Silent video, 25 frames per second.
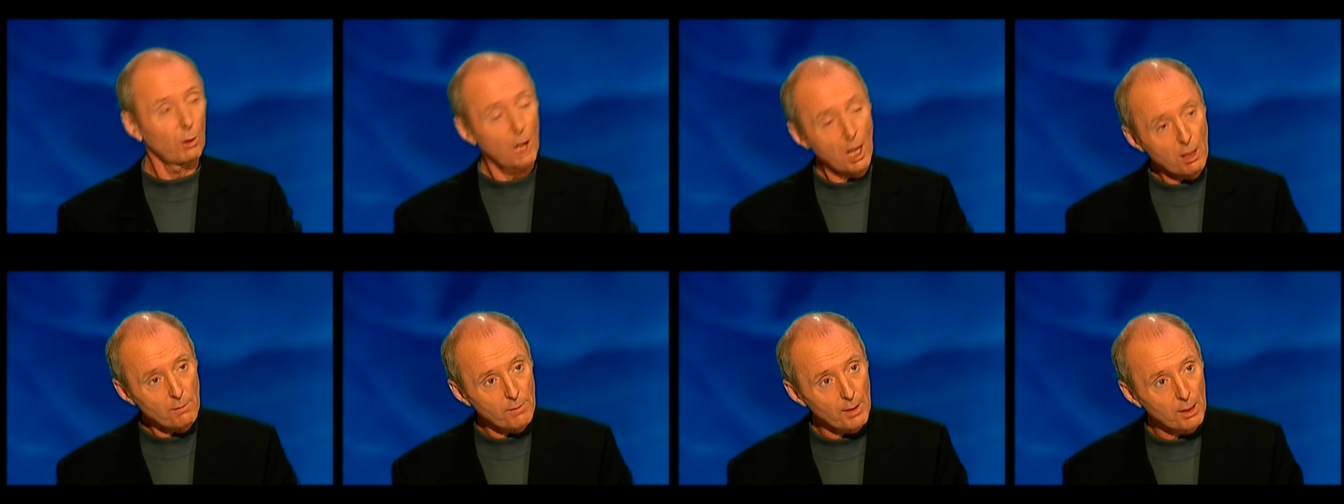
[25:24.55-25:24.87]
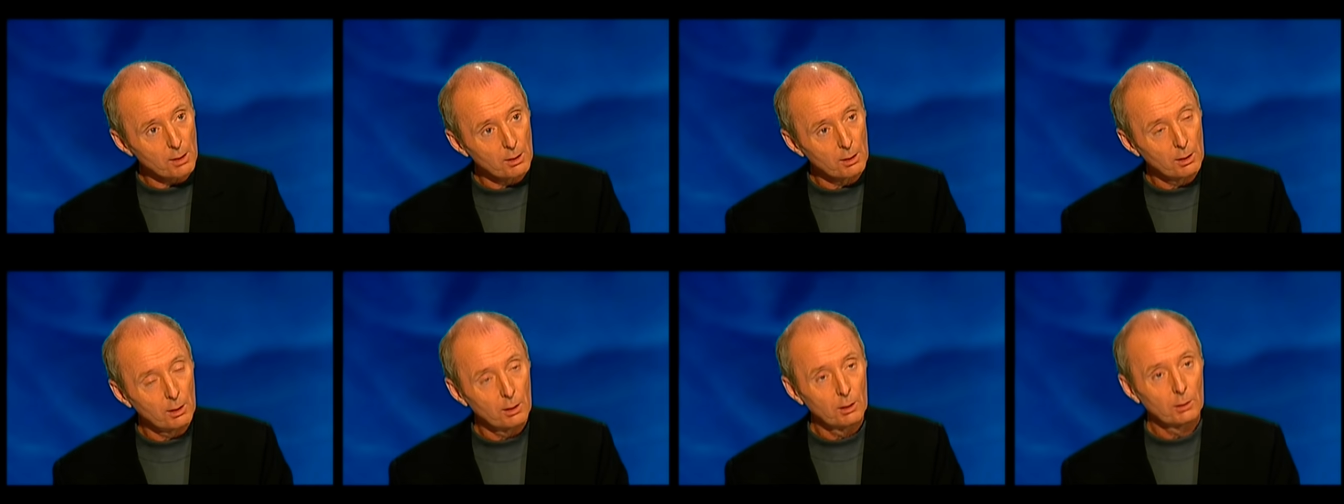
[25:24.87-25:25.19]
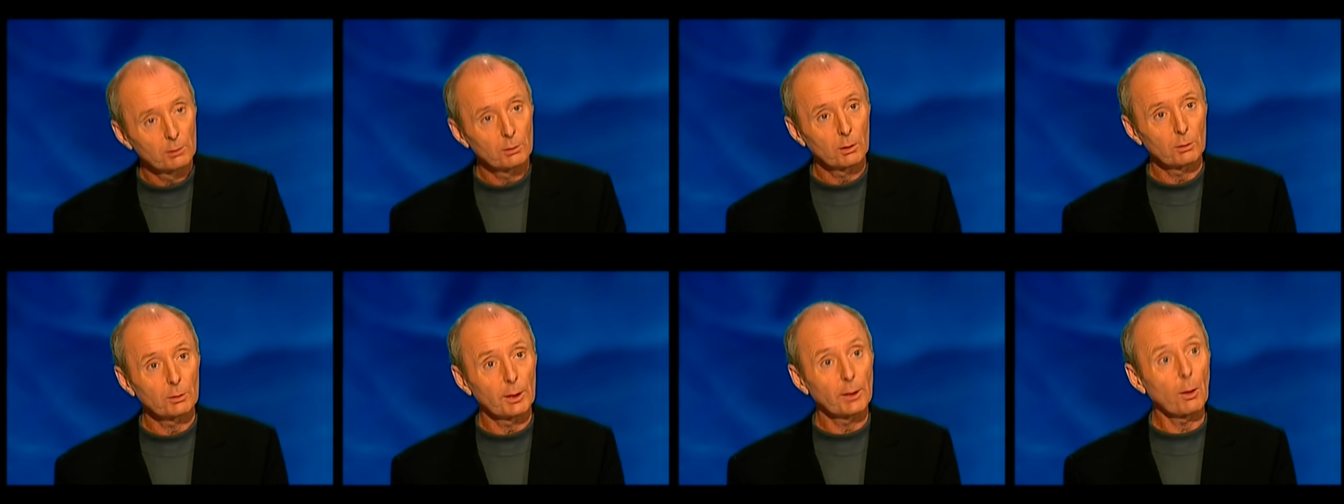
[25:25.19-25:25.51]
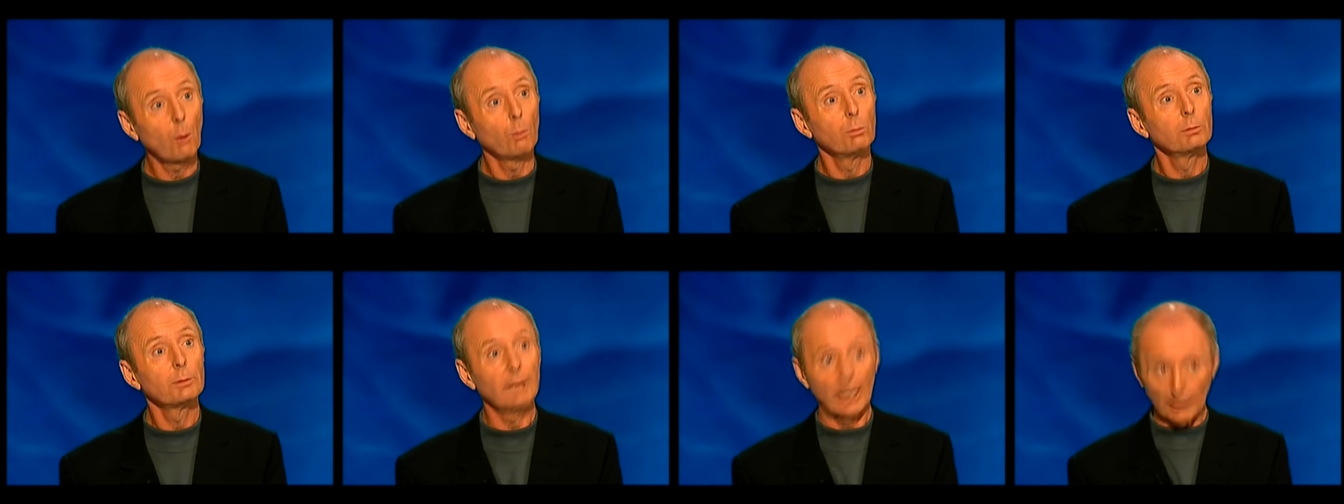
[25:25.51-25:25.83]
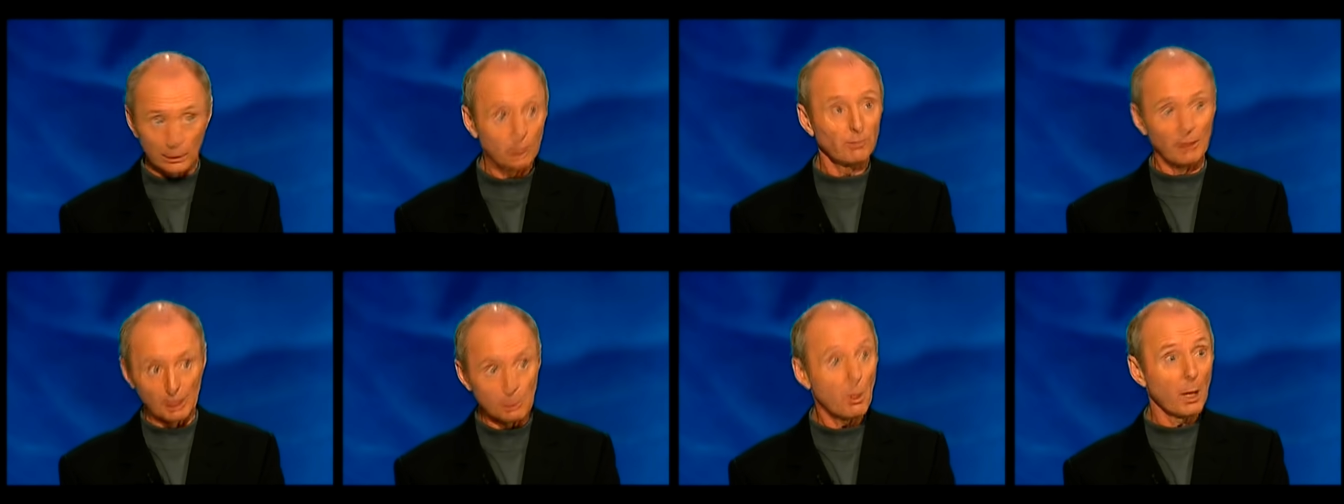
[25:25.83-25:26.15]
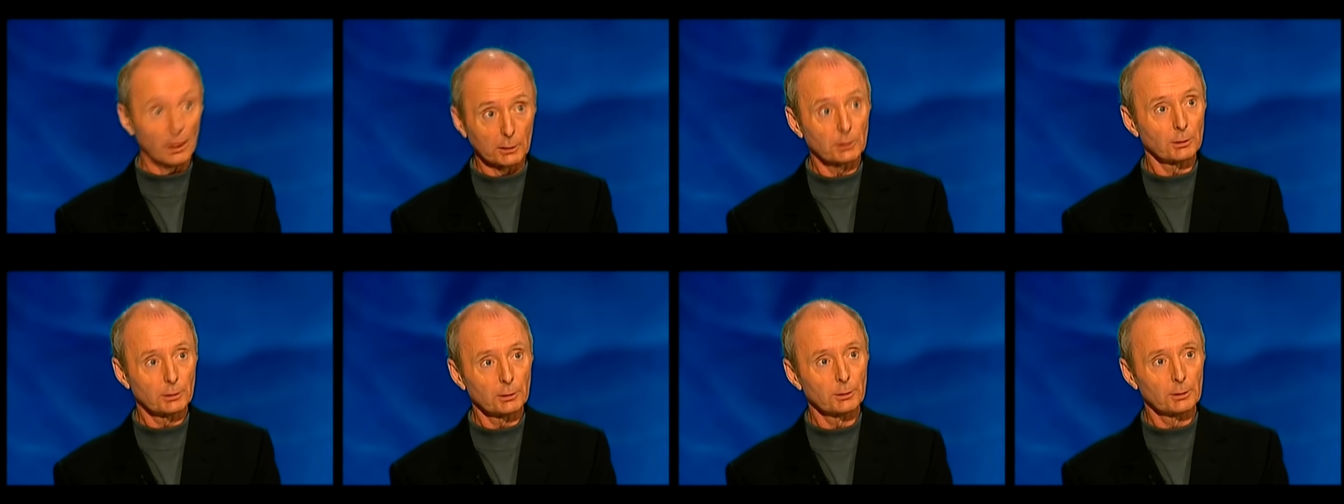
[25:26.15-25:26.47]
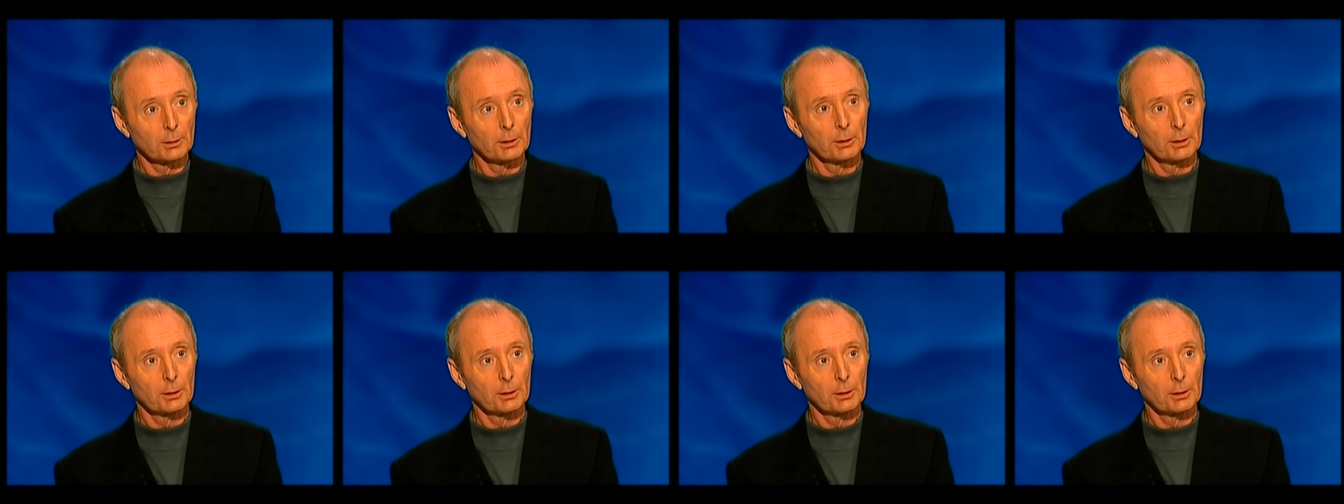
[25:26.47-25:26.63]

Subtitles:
all over." So I said, "Oh, thank you very much."